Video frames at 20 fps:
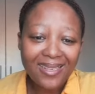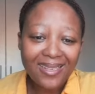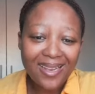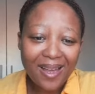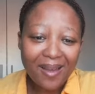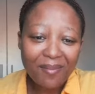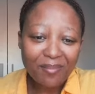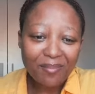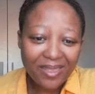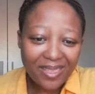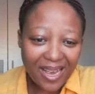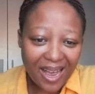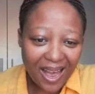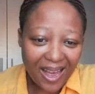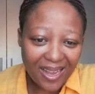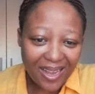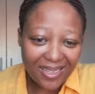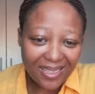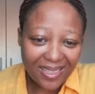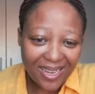Hi,
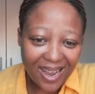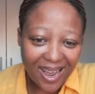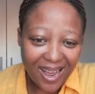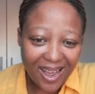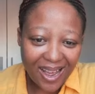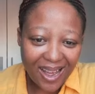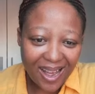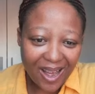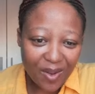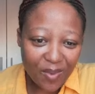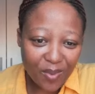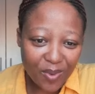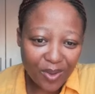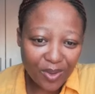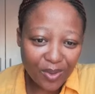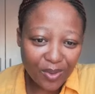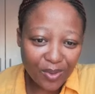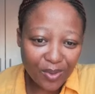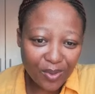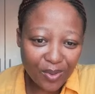Siam Tanda,
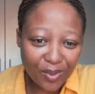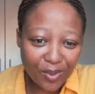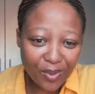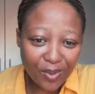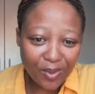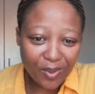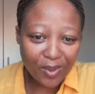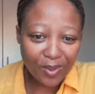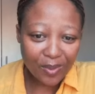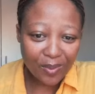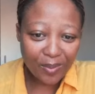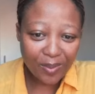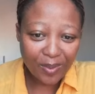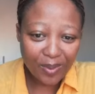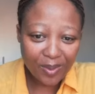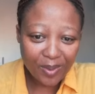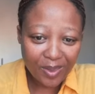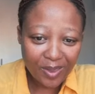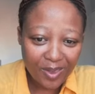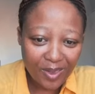how are you?
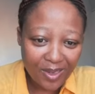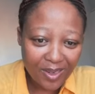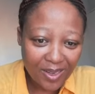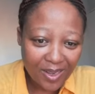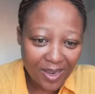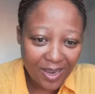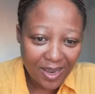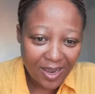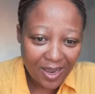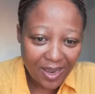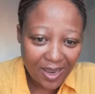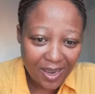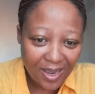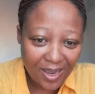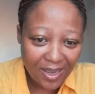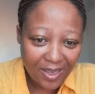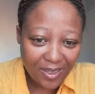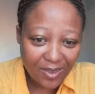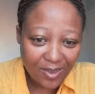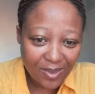
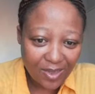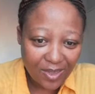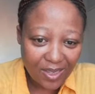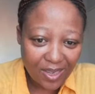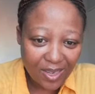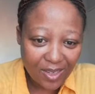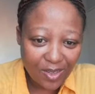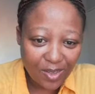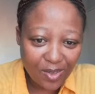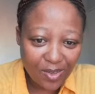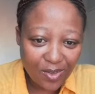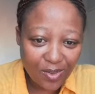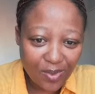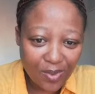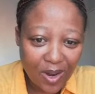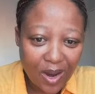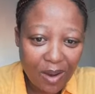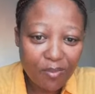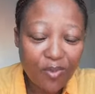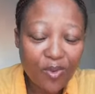I had to
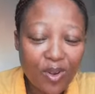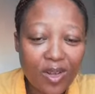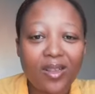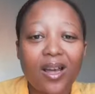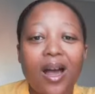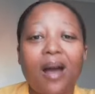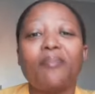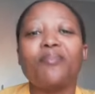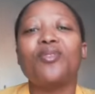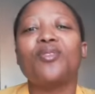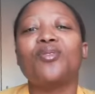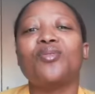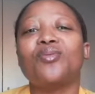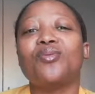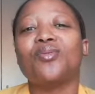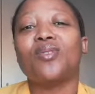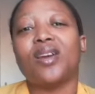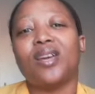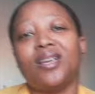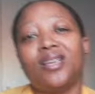set you. I'm well, I'm
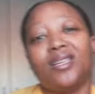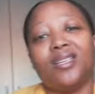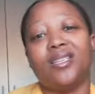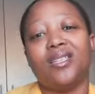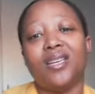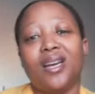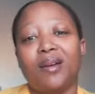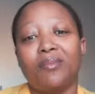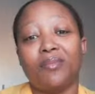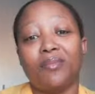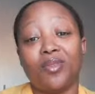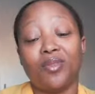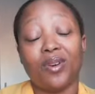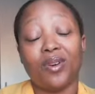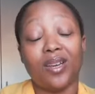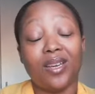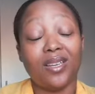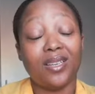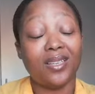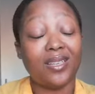great. I'm
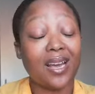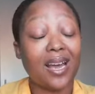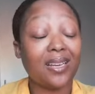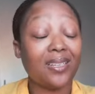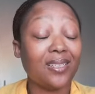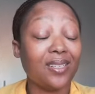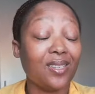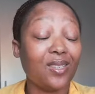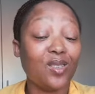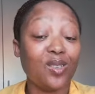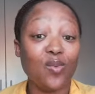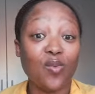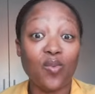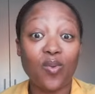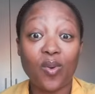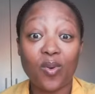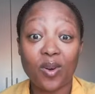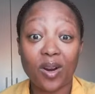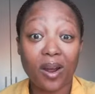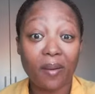great. I just
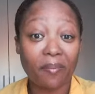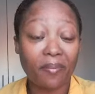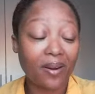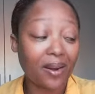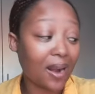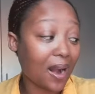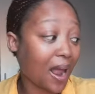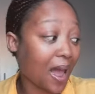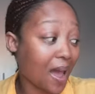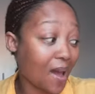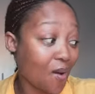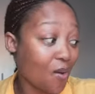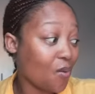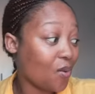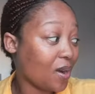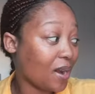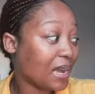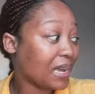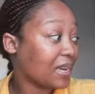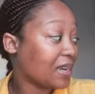woke up now,
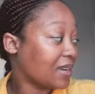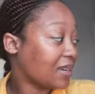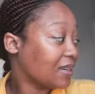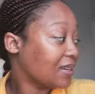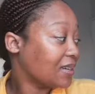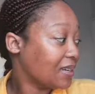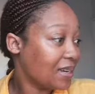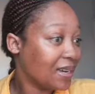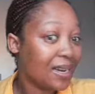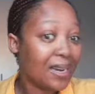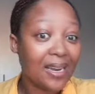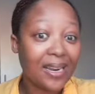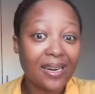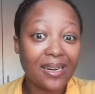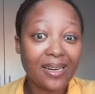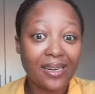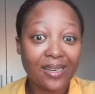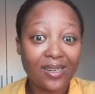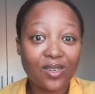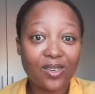like
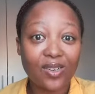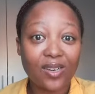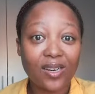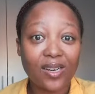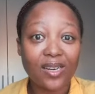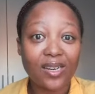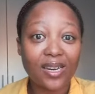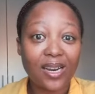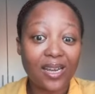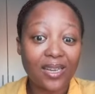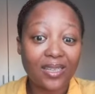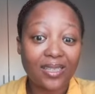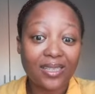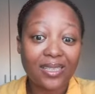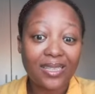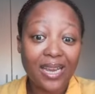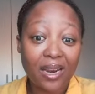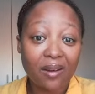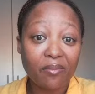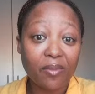literally like
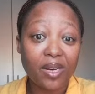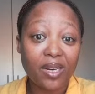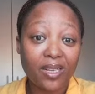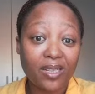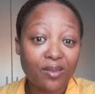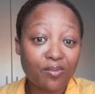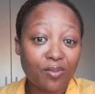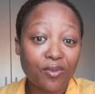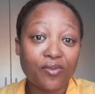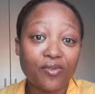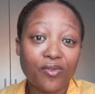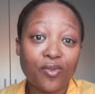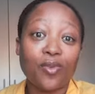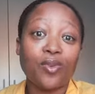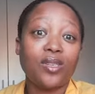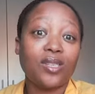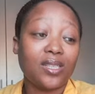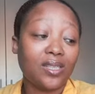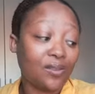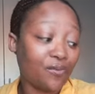10 minutes before
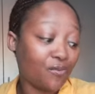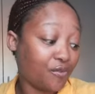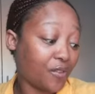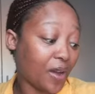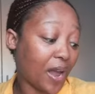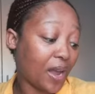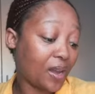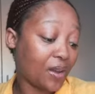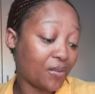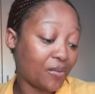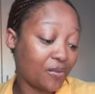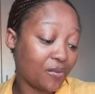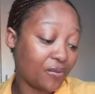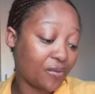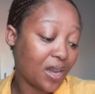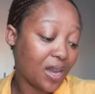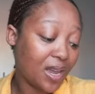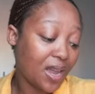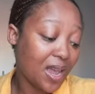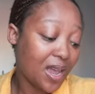5,
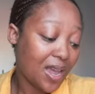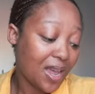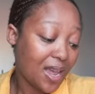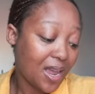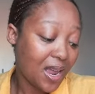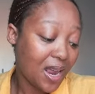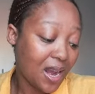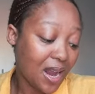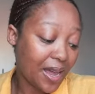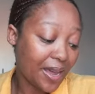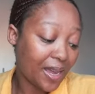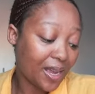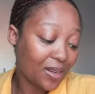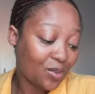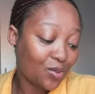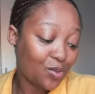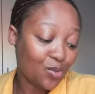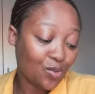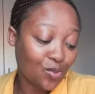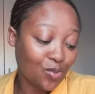and I had
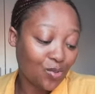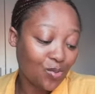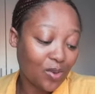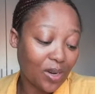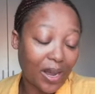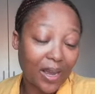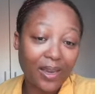to like